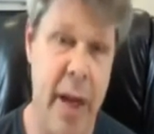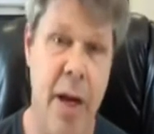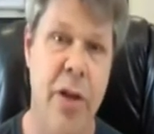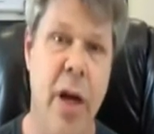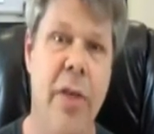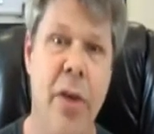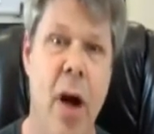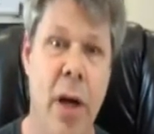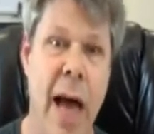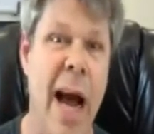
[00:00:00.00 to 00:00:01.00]
because I
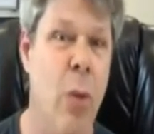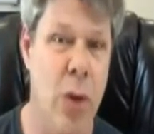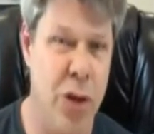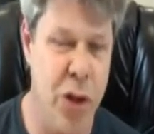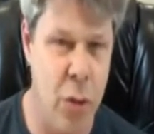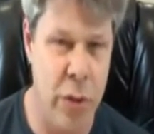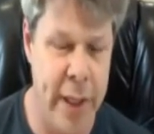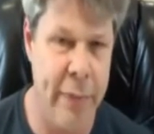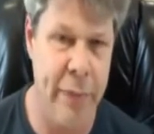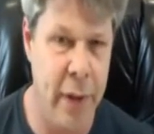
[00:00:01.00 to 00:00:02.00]
thought I was so
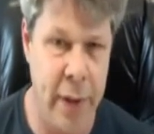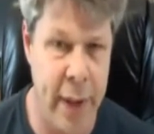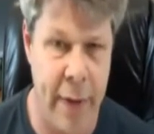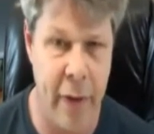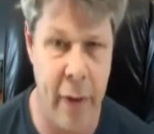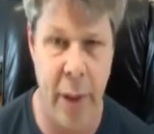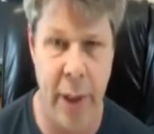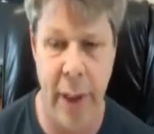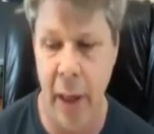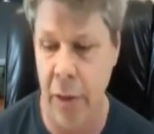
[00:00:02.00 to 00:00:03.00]
different than
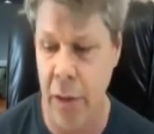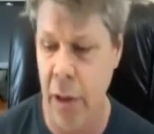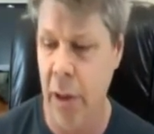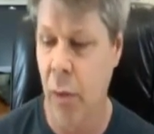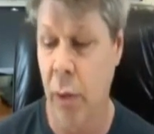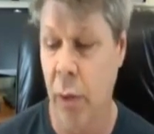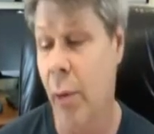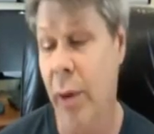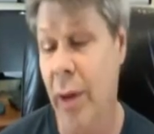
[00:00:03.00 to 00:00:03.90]
everybody else, what I